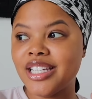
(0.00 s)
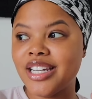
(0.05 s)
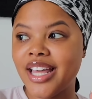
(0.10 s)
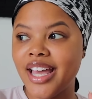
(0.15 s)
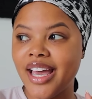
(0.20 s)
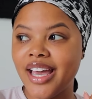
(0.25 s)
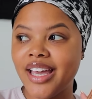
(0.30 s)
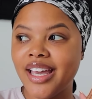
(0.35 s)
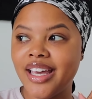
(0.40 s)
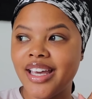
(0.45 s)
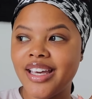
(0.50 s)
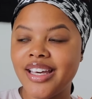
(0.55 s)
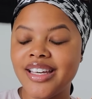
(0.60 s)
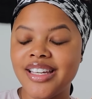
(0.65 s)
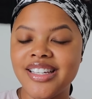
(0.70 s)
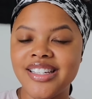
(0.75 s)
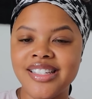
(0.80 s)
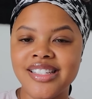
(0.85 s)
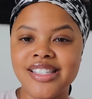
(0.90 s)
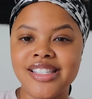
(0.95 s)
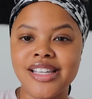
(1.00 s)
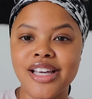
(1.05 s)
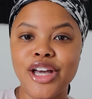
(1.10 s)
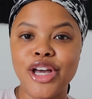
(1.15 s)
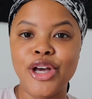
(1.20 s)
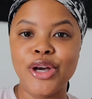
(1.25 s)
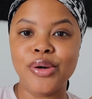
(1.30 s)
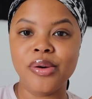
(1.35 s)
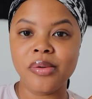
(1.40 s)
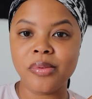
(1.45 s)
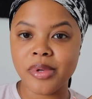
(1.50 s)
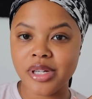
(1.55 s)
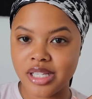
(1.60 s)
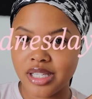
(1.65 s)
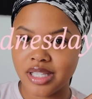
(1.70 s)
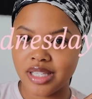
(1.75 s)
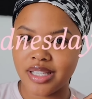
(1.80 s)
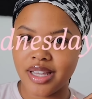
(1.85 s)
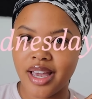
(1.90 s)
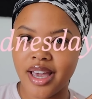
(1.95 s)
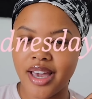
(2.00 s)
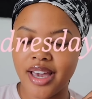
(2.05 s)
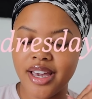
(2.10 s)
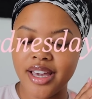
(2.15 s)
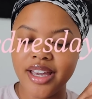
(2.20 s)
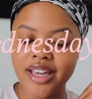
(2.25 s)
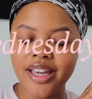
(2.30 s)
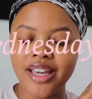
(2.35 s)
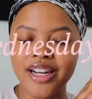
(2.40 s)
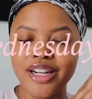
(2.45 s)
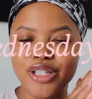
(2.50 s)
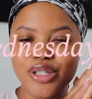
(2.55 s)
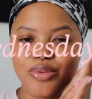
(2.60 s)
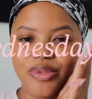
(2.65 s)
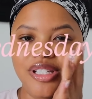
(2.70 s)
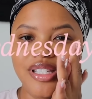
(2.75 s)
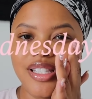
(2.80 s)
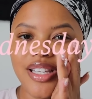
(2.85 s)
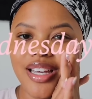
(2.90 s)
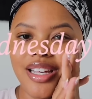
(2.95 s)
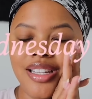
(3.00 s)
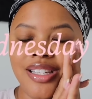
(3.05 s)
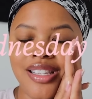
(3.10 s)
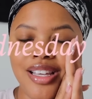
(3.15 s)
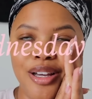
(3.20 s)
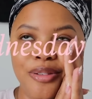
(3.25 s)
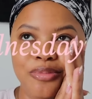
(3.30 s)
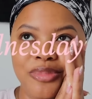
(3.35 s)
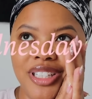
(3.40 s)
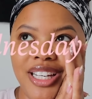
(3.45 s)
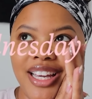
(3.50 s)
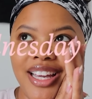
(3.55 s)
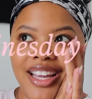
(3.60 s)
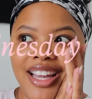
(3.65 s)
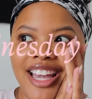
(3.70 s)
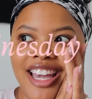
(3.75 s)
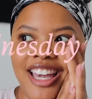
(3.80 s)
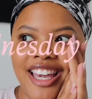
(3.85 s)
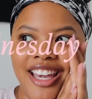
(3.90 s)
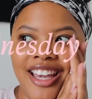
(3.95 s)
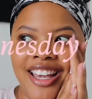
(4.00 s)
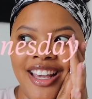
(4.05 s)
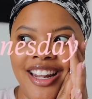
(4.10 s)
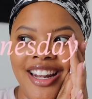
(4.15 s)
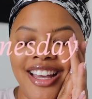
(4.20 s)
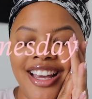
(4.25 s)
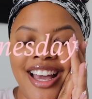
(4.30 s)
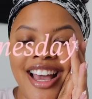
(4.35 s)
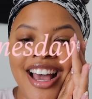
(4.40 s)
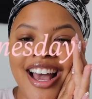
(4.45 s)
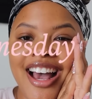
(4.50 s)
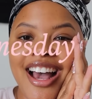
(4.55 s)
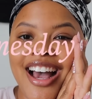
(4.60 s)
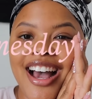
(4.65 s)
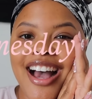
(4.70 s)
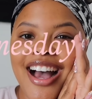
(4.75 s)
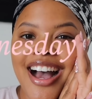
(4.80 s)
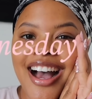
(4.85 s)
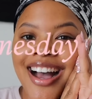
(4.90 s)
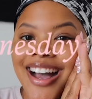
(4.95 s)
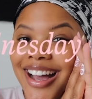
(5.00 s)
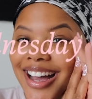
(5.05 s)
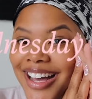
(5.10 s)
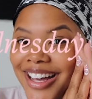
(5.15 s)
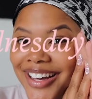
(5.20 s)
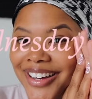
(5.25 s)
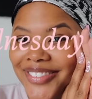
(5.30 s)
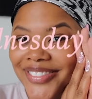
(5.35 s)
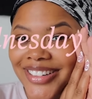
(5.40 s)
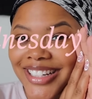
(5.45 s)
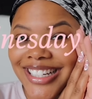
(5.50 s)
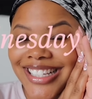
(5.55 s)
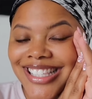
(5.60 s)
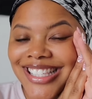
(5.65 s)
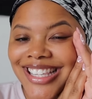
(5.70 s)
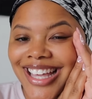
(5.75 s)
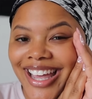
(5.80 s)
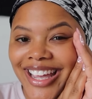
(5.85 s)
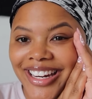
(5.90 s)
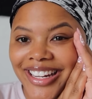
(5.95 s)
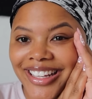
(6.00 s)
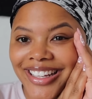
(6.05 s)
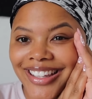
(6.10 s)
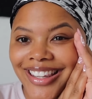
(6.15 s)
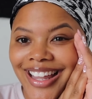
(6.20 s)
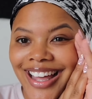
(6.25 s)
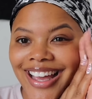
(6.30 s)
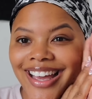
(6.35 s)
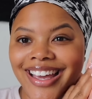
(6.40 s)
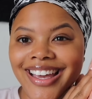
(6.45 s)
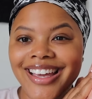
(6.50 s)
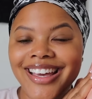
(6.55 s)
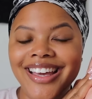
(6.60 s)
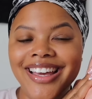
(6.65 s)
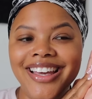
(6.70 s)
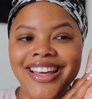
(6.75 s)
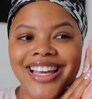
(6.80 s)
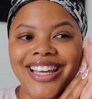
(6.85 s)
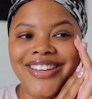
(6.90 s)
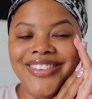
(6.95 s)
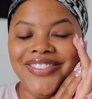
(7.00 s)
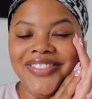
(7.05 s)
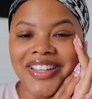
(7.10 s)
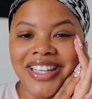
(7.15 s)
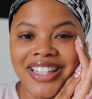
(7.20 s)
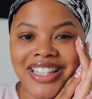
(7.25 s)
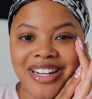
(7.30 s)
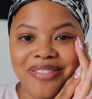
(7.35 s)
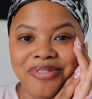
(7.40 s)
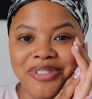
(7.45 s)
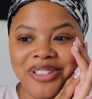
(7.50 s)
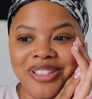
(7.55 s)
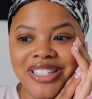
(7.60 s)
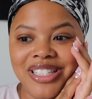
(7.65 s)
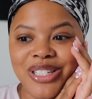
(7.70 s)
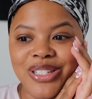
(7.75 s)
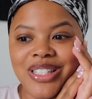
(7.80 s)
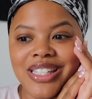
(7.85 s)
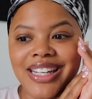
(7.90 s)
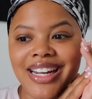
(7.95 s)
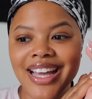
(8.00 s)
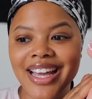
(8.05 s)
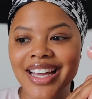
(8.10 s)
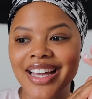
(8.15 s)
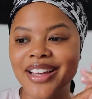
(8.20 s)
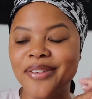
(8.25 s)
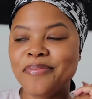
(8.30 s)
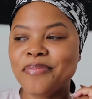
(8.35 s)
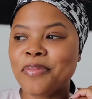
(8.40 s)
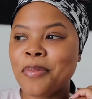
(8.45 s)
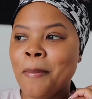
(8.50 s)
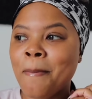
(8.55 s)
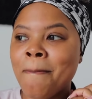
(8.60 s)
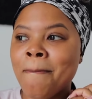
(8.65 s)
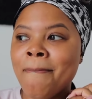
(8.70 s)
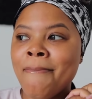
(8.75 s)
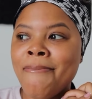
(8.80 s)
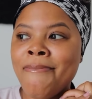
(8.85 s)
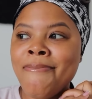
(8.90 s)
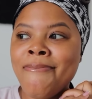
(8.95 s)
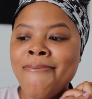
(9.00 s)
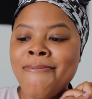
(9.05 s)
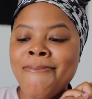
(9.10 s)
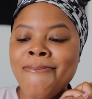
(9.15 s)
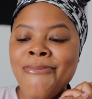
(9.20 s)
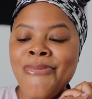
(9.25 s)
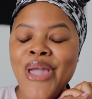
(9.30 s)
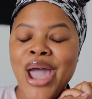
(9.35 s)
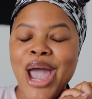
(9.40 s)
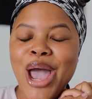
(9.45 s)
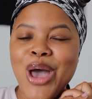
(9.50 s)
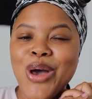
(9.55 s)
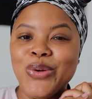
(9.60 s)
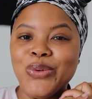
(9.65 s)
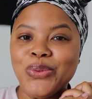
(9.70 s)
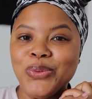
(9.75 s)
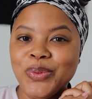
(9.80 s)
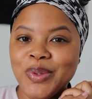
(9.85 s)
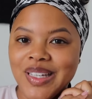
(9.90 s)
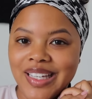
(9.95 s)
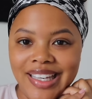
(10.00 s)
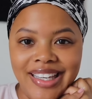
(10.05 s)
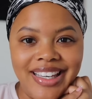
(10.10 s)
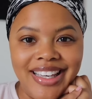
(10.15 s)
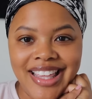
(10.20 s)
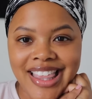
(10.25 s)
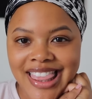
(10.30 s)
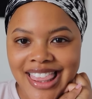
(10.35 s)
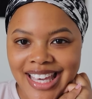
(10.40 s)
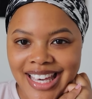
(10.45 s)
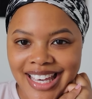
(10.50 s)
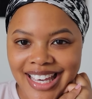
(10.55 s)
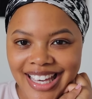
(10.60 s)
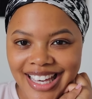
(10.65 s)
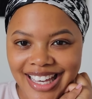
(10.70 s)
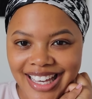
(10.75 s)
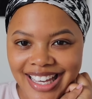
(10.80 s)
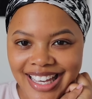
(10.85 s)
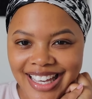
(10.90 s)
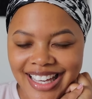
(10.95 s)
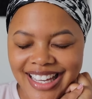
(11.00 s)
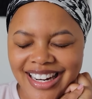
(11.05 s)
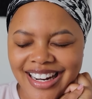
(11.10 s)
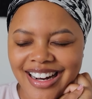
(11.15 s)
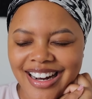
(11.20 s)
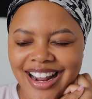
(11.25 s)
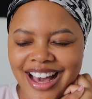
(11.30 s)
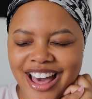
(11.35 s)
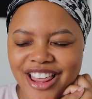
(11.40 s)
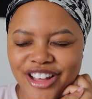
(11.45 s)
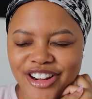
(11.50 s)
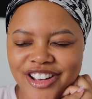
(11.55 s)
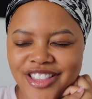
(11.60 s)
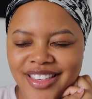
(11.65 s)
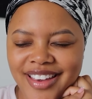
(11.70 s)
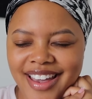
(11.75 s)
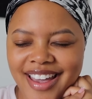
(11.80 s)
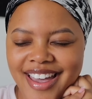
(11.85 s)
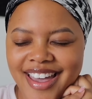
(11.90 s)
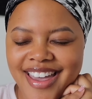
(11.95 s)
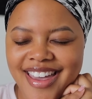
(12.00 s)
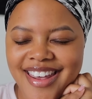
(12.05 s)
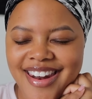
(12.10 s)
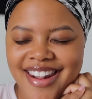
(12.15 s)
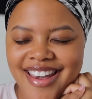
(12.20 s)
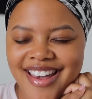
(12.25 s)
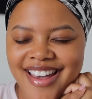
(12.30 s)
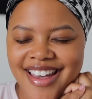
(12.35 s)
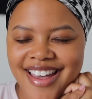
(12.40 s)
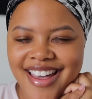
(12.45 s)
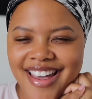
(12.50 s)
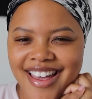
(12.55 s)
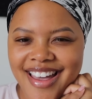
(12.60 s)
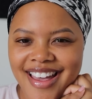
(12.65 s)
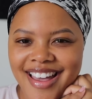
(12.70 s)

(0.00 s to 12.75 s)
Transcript: today is Wednesday. It is Wednesday, it is hump day, and I have an exciting like event that I'm going to today with none other than